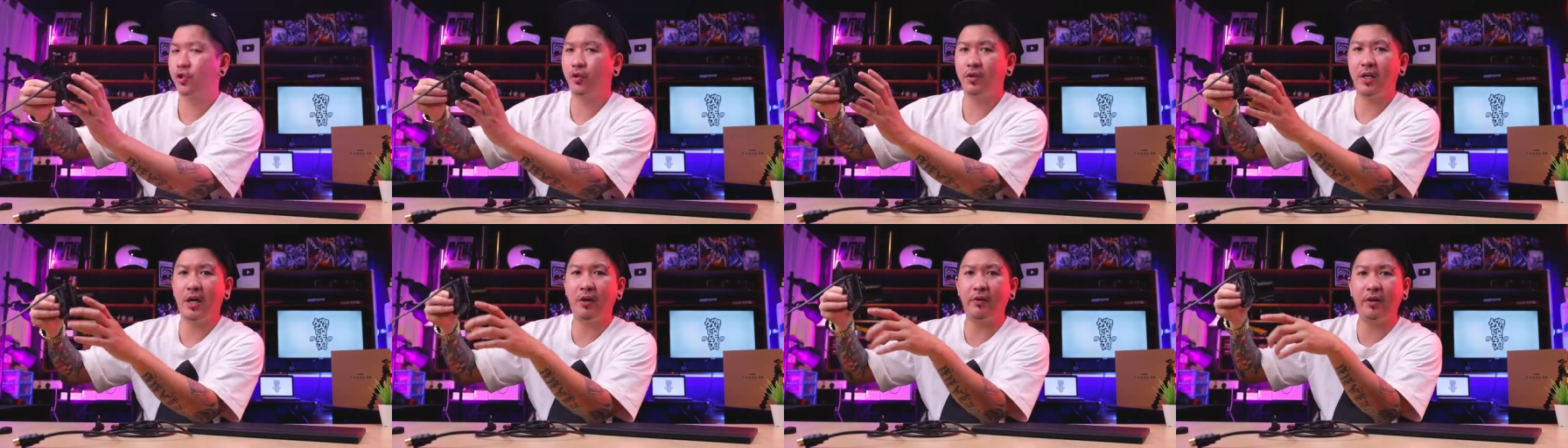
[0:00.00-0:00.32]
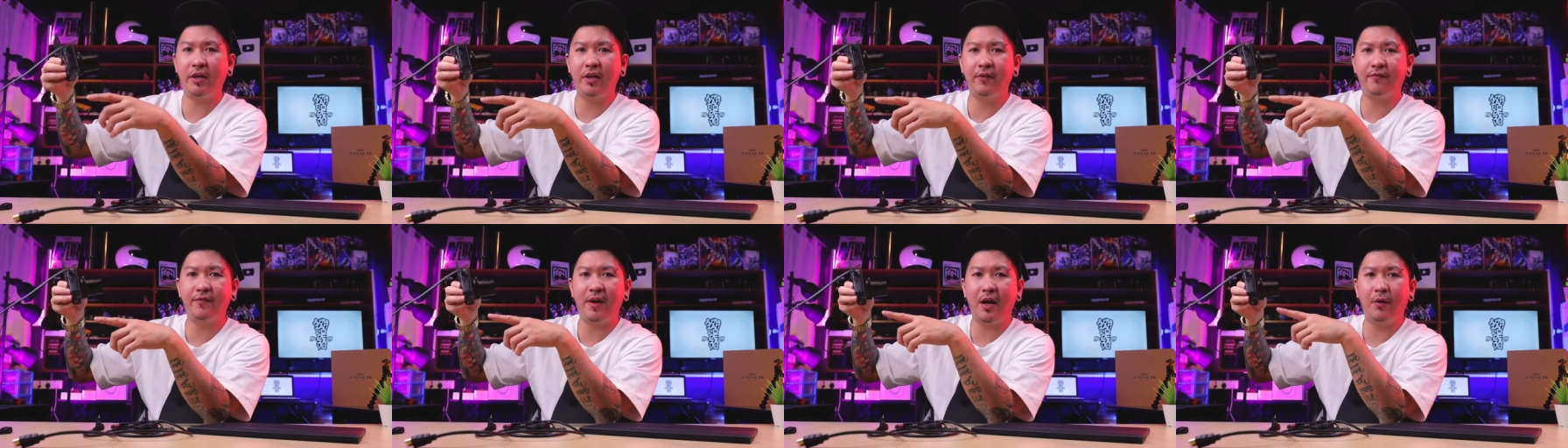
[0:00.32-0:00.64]
So now
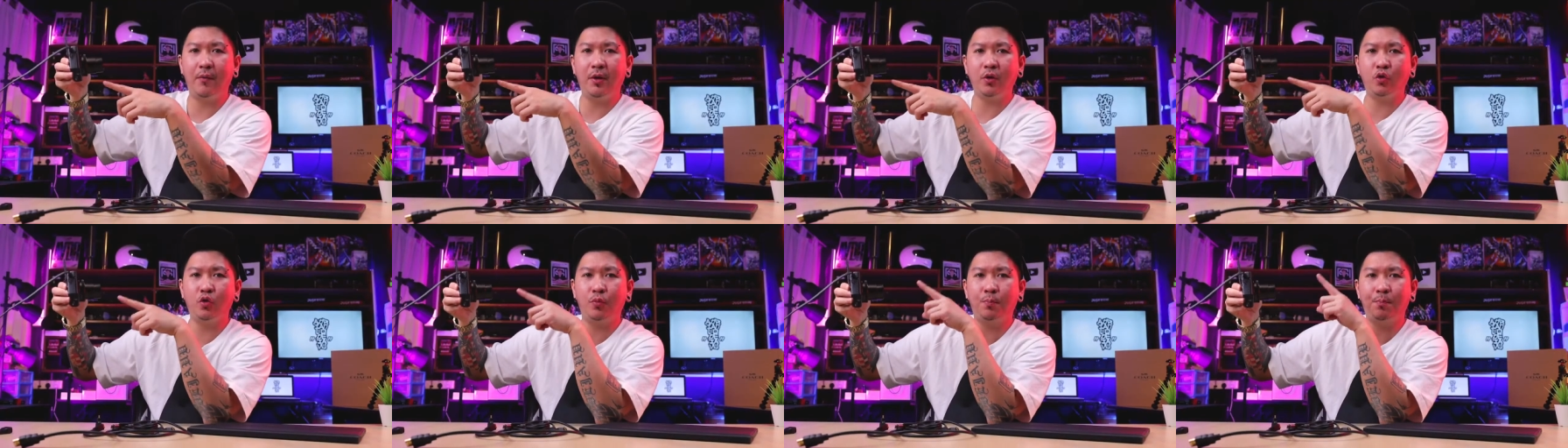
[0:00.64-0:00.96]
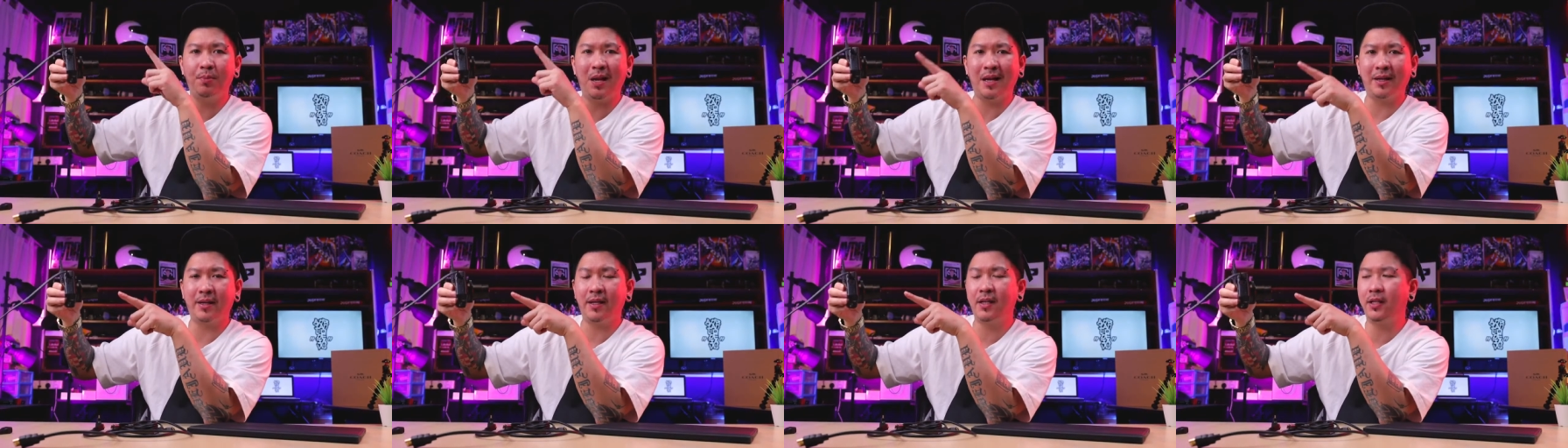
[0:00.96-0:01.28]
if I want to
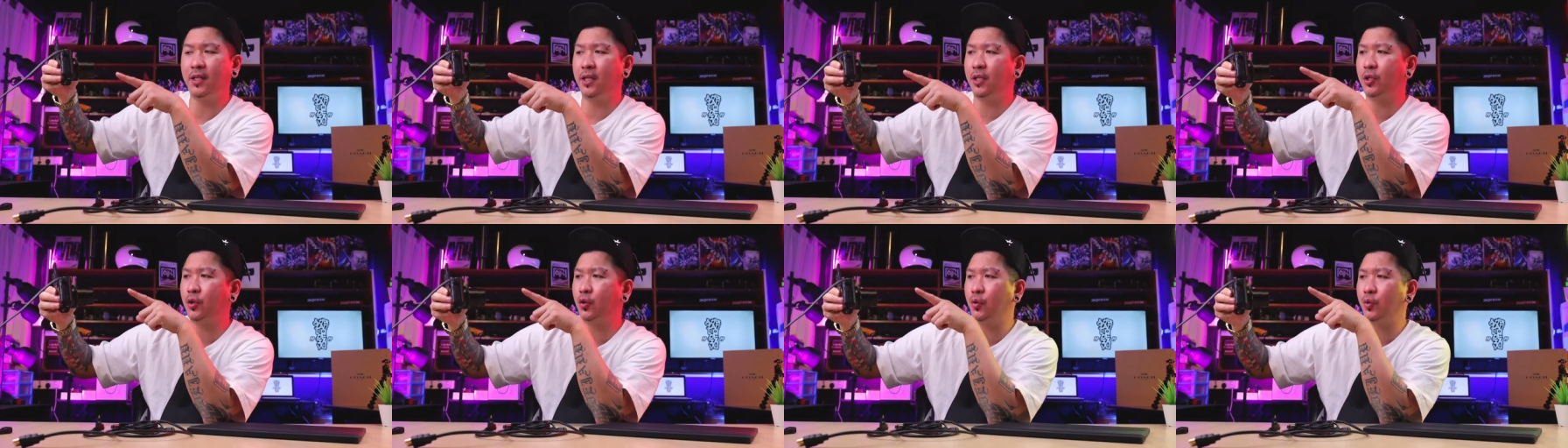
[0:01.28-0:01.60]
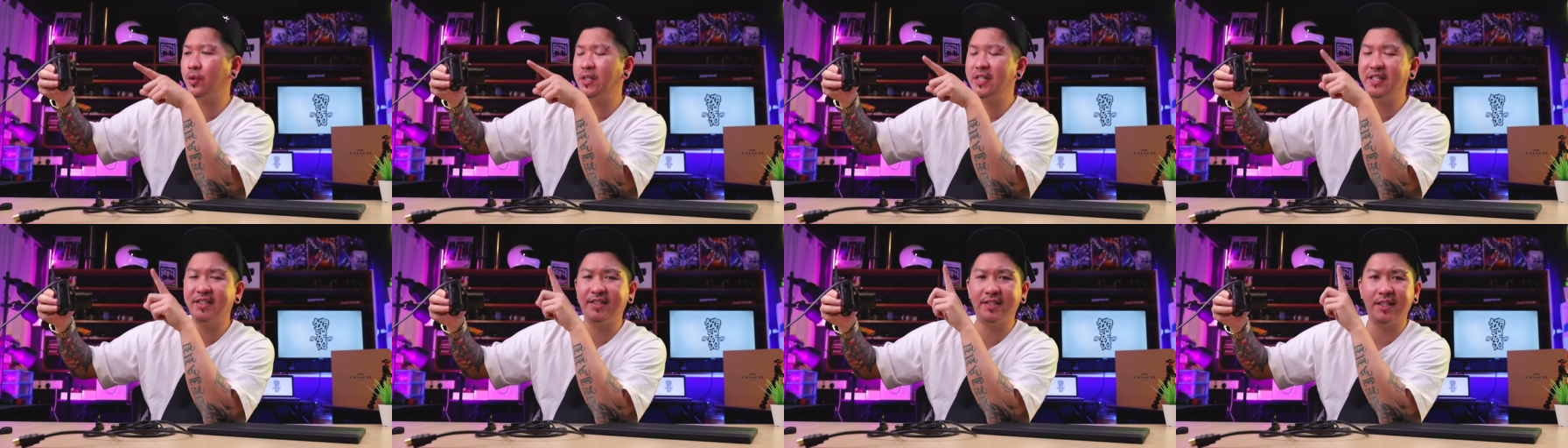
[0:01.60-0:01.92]
plug in
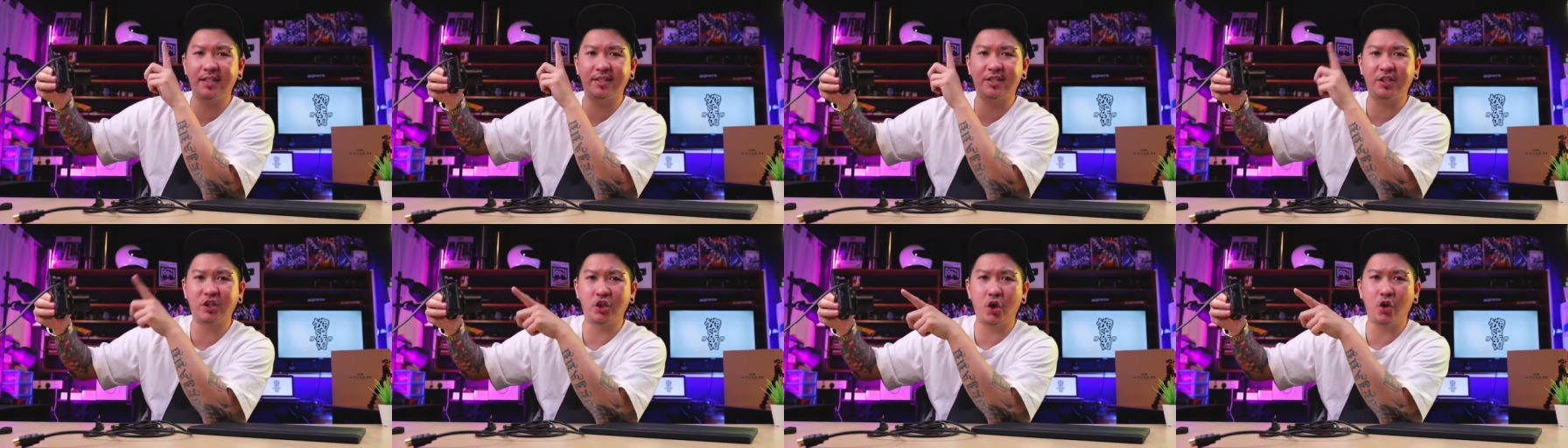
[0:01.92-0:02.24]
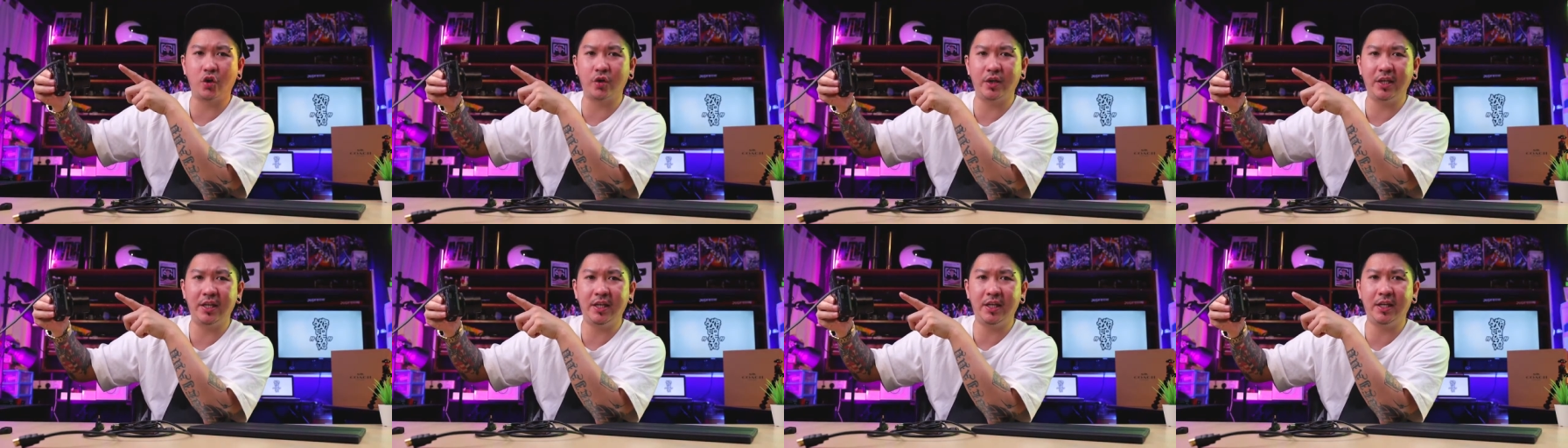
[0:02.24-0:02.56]
into this
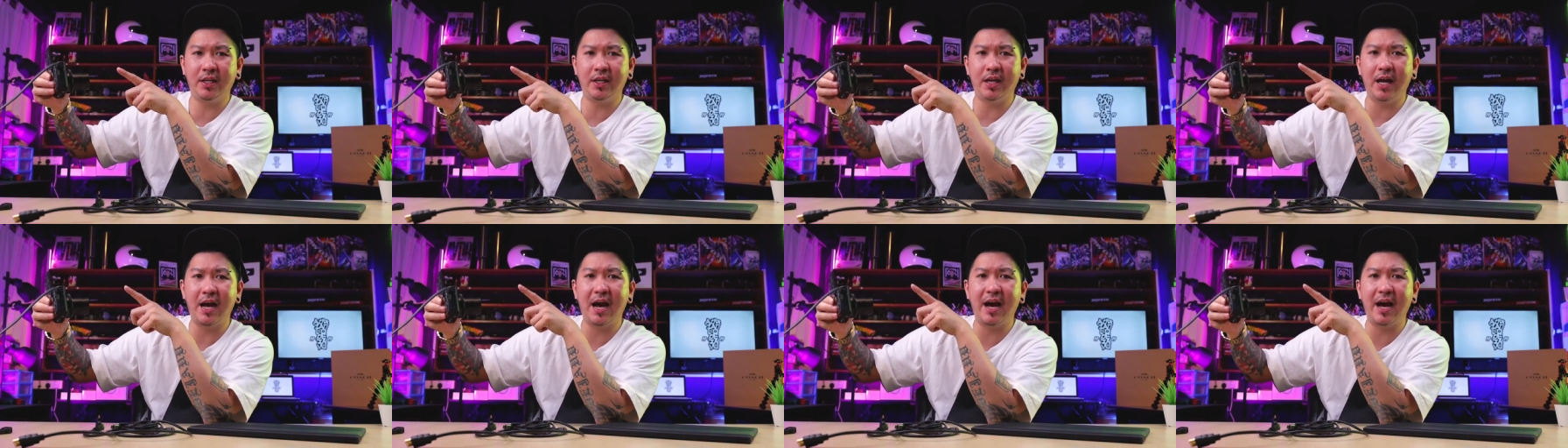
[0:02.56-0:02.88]
Sony